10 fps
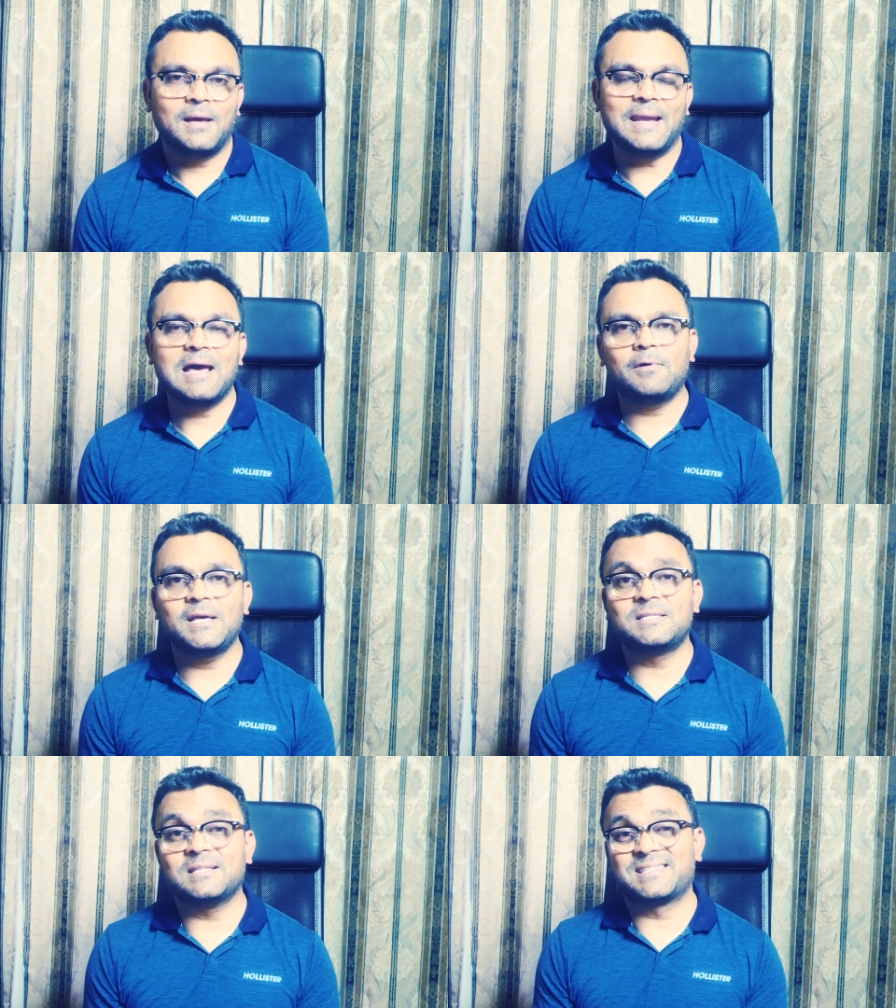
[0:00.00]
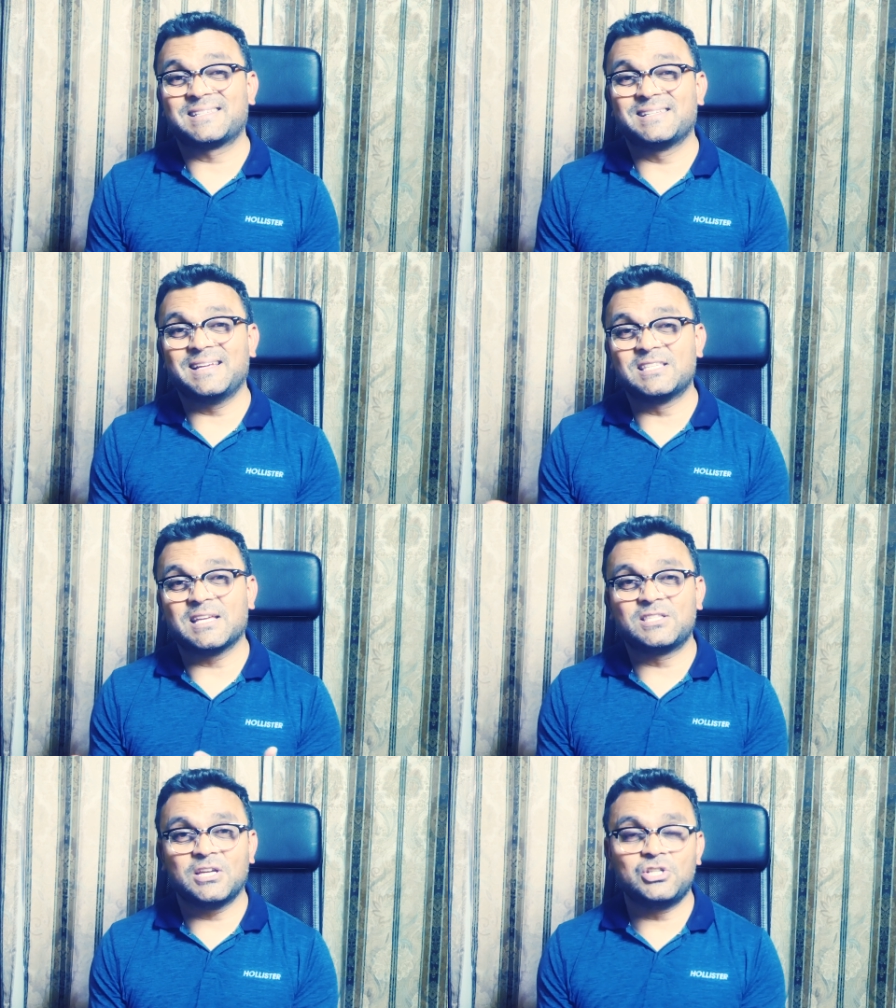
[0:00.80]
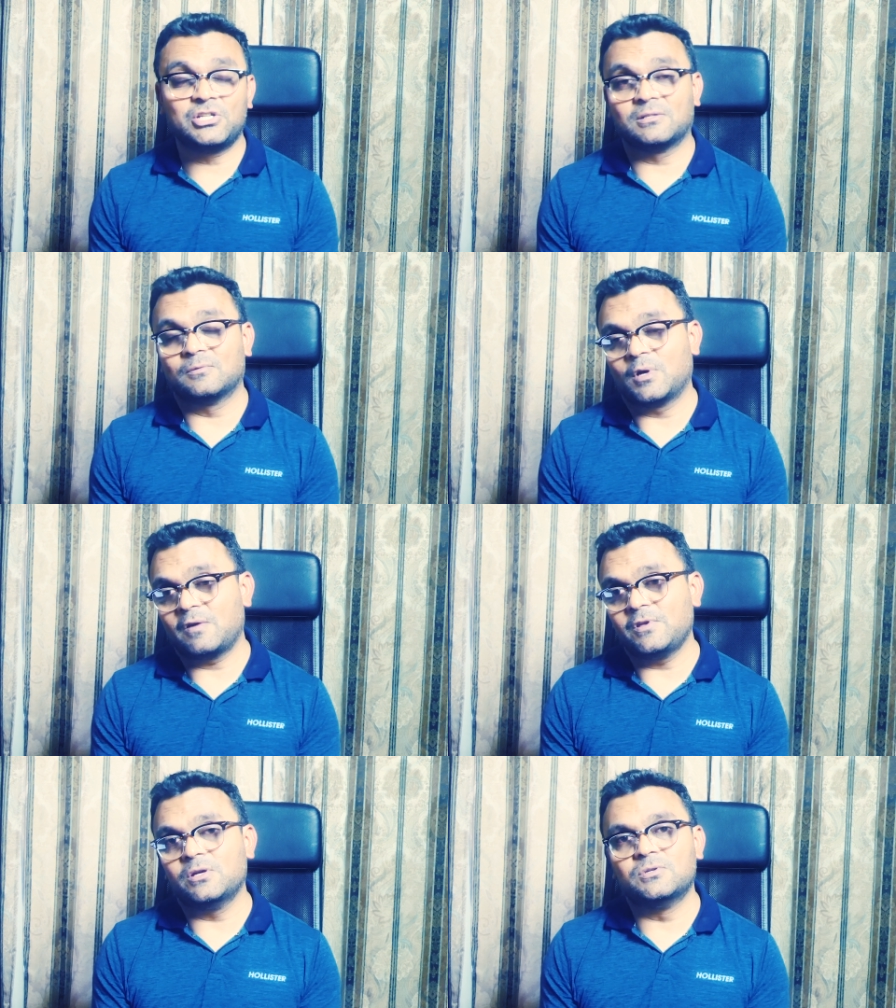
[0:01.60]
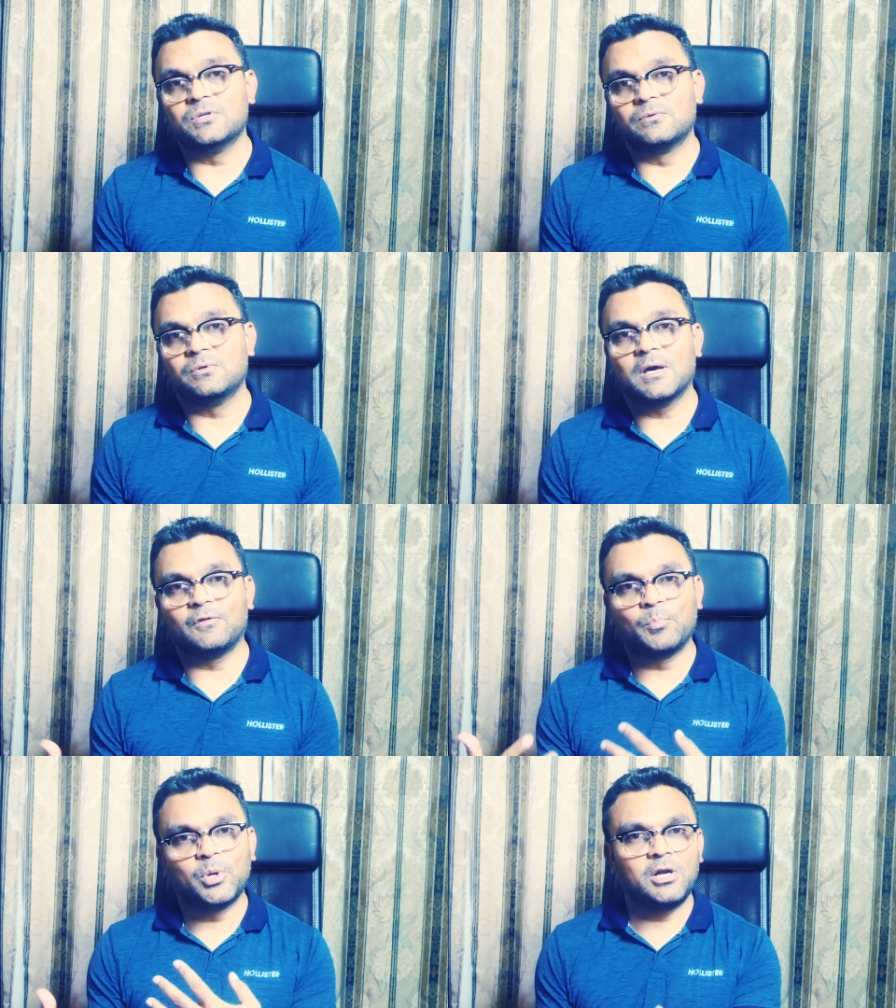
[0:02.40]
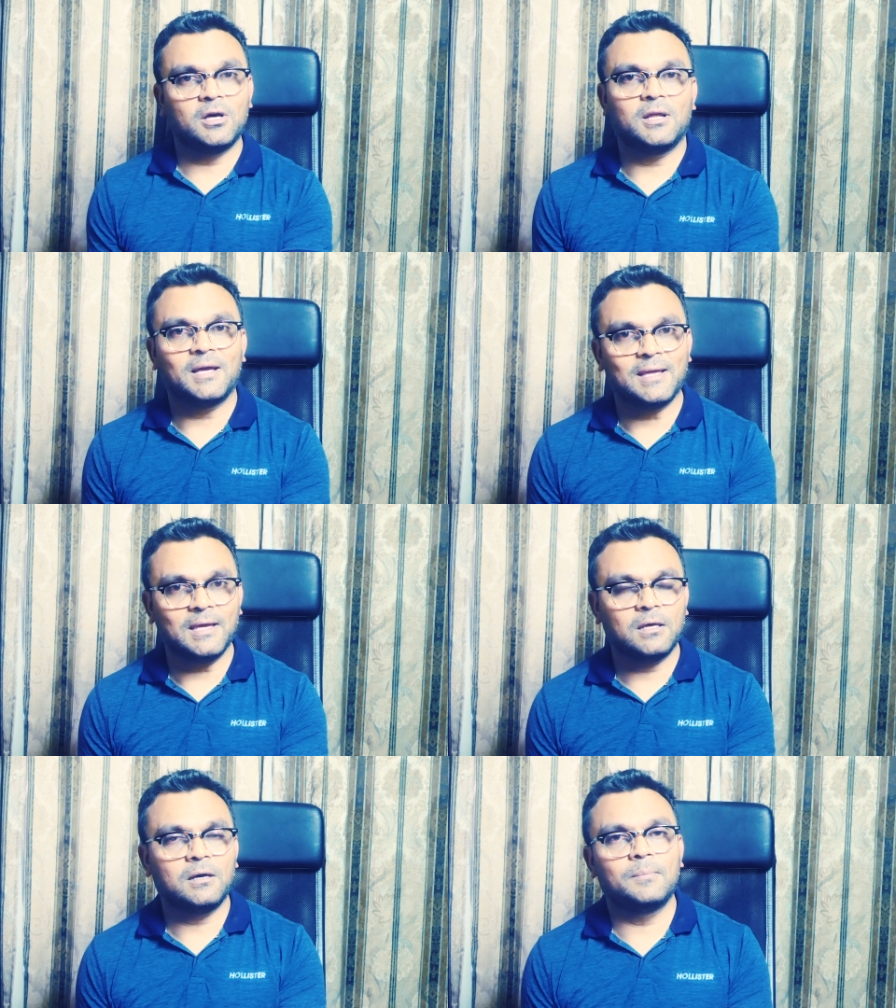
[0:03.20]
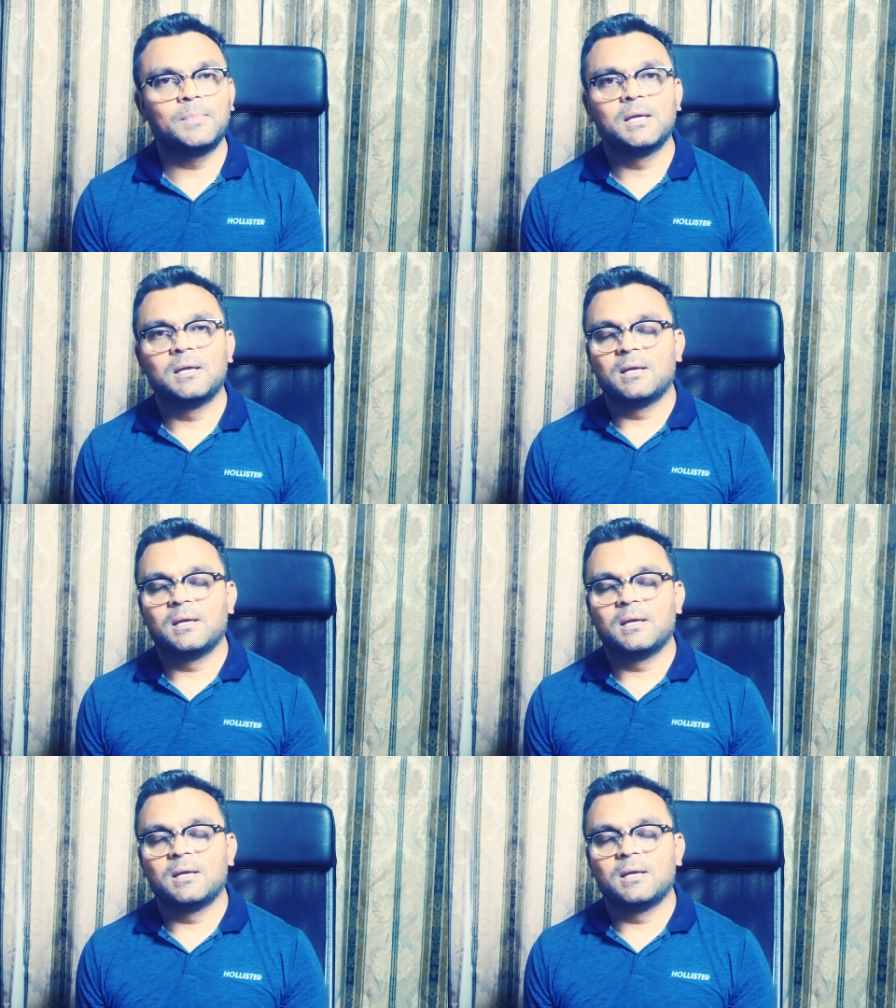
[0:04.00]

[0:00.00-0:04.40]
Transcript: And nowadays it's, it's essential. Whatever you do, you have to put it on GitHub